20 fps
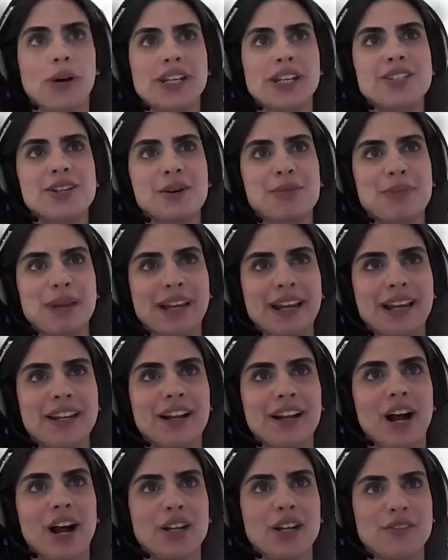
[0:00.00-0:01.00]
is your opinion
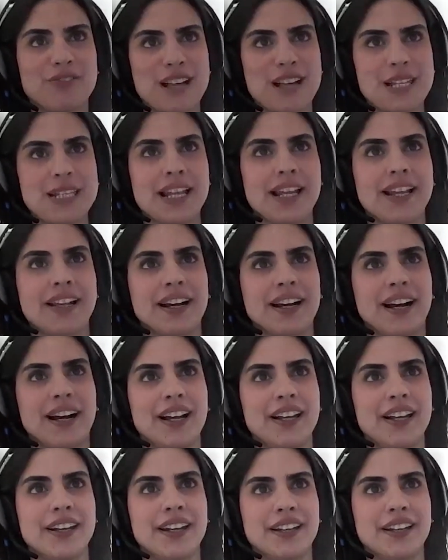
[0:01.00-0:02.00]
on investing
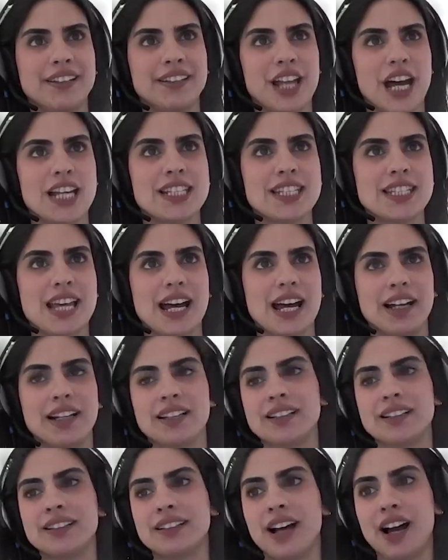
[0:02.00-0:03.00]
on NASDAQ
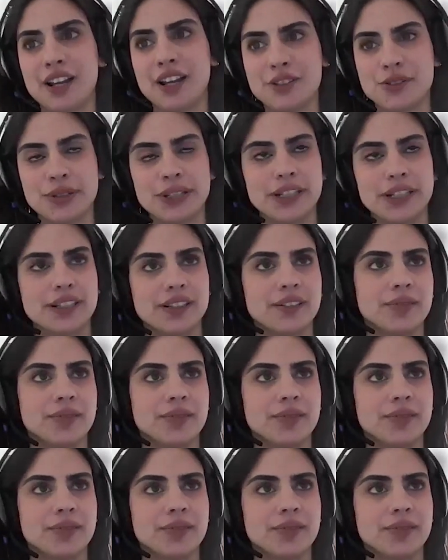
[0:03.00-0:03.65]
100?